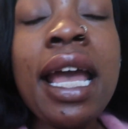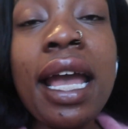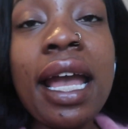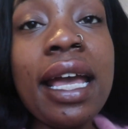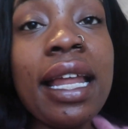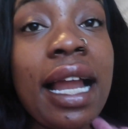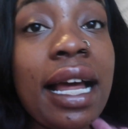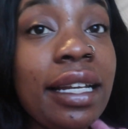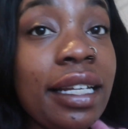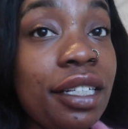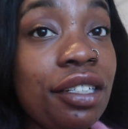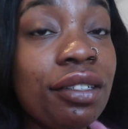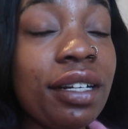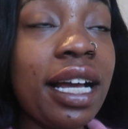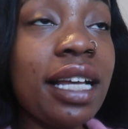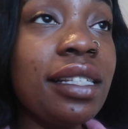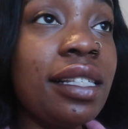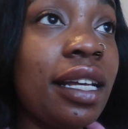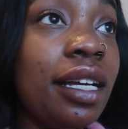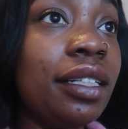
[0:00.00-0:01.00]
And I need you
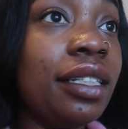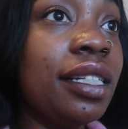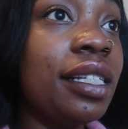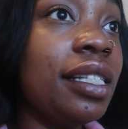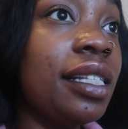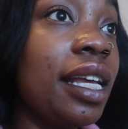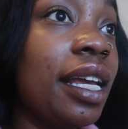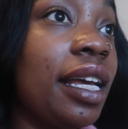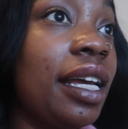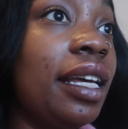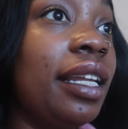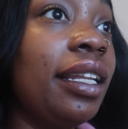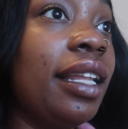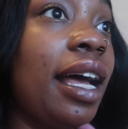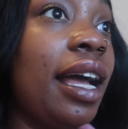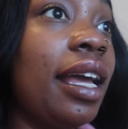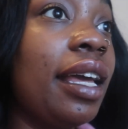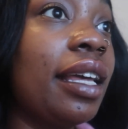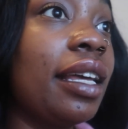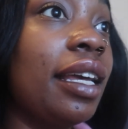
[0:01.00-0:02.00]
guys to understand,
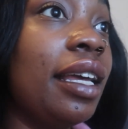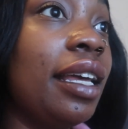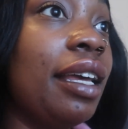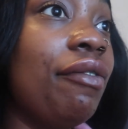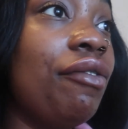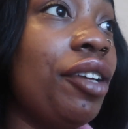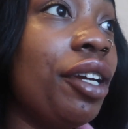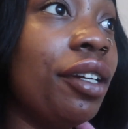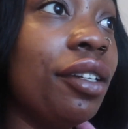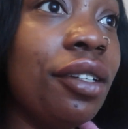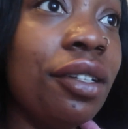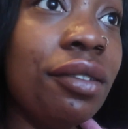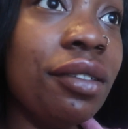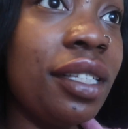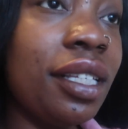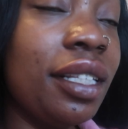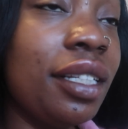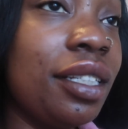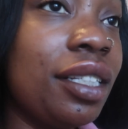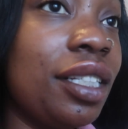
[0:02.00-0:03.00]
like, if you're new
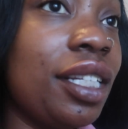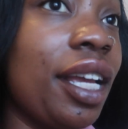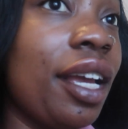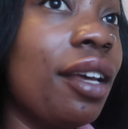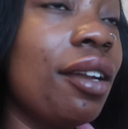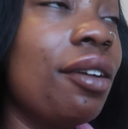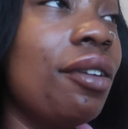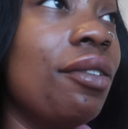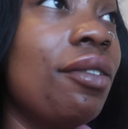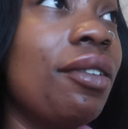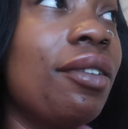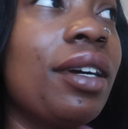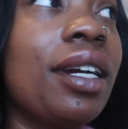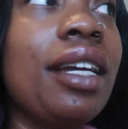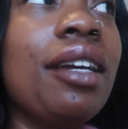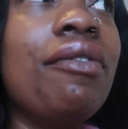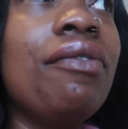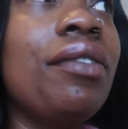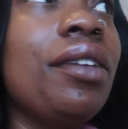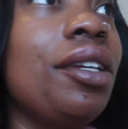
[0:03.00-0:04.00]
to this channel or
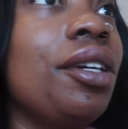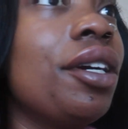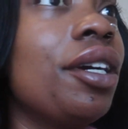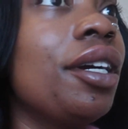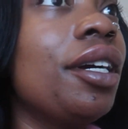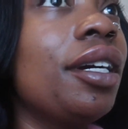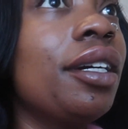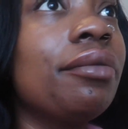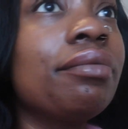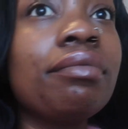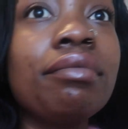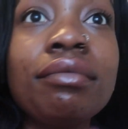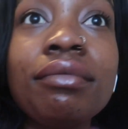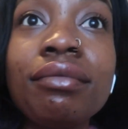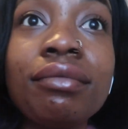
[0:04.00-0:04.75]
if you're